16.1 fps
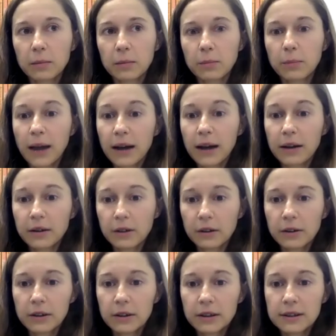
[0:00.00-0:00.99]
background
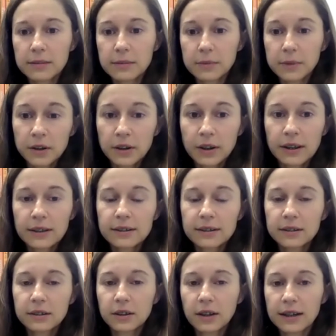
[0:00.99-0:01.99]
and experience
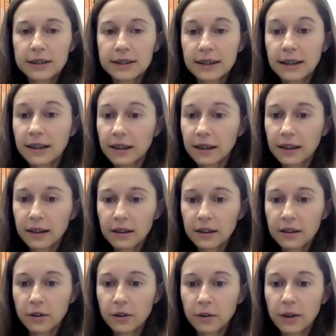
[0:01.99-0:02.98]
as a kid
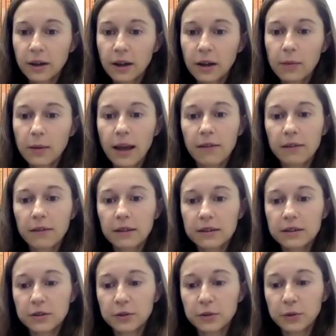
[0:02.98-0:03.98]
growing up, having
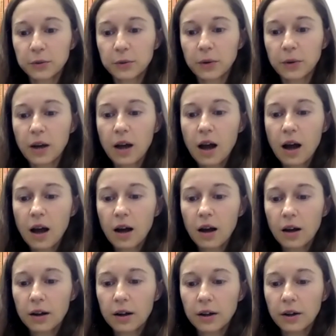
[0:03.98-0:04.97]
to,
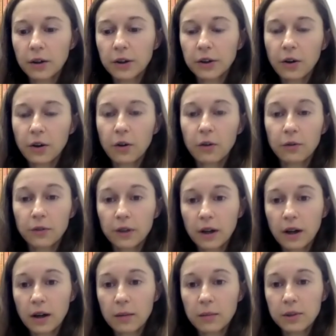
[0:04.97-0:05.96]

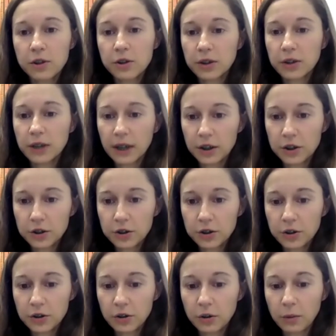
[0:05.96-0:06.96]
overcome
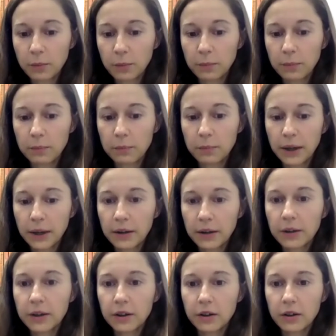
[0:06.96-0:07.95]
educational
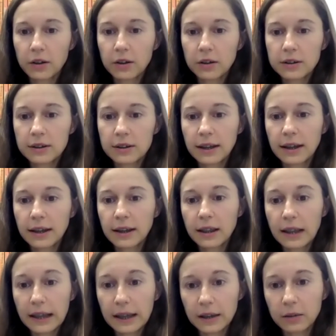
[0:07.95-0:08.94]
barriers like
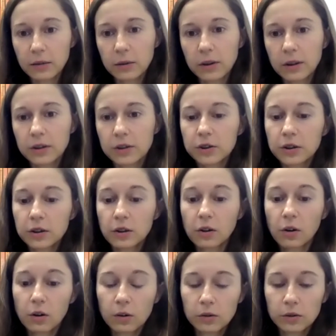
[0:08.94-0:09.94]
language and
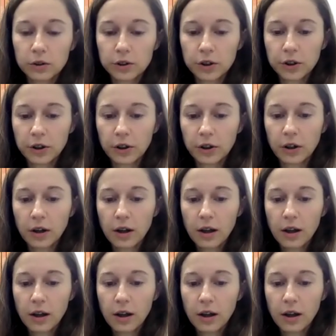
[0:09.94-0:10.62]
culture